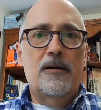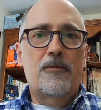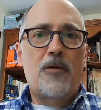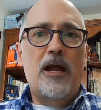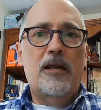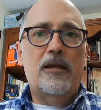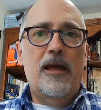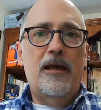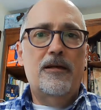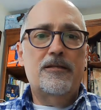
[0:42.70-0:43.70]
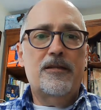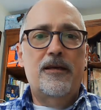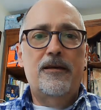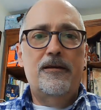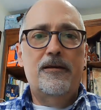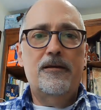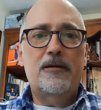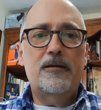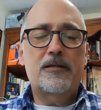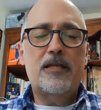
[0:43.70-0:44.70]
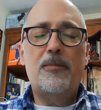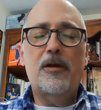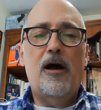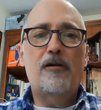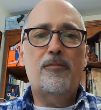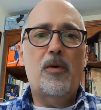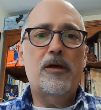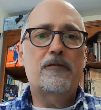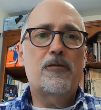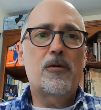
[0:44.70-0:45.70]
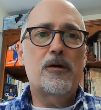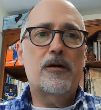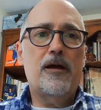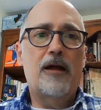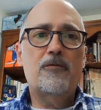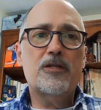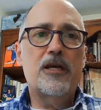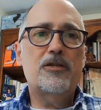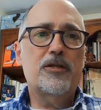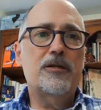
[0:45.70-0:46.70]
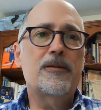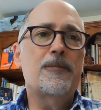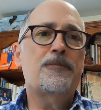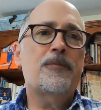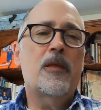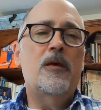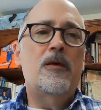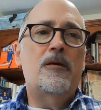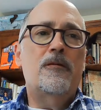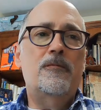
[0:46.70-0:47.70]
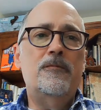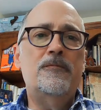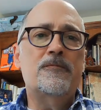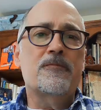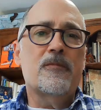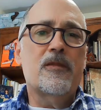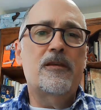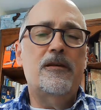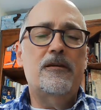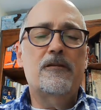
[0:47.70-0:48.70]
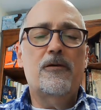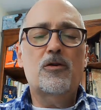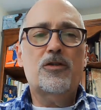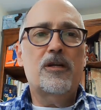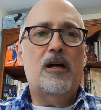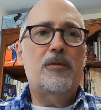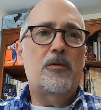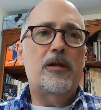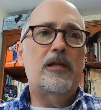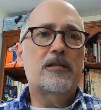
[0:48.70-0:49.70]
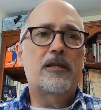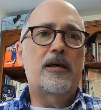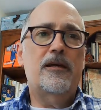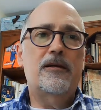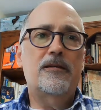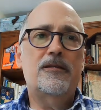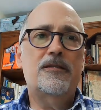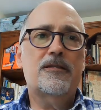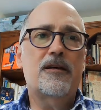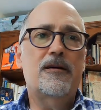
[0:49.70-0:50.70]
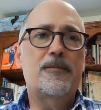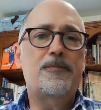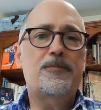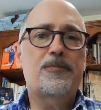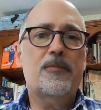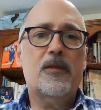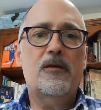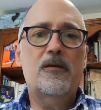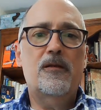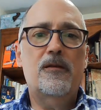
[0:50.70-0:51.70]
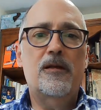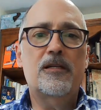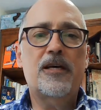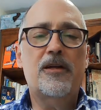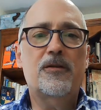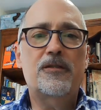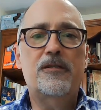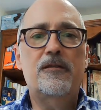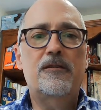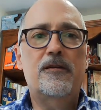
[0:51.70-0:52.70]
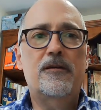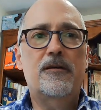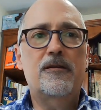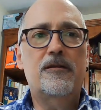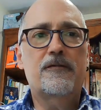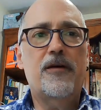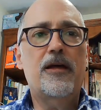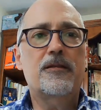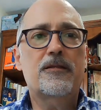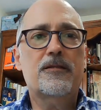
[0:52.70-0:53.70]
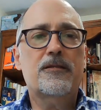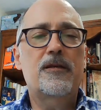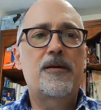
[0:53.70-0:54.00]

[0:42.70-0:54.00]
writing as a stepping off point for conversation. The devotion I'll be reading today is entitled Defense,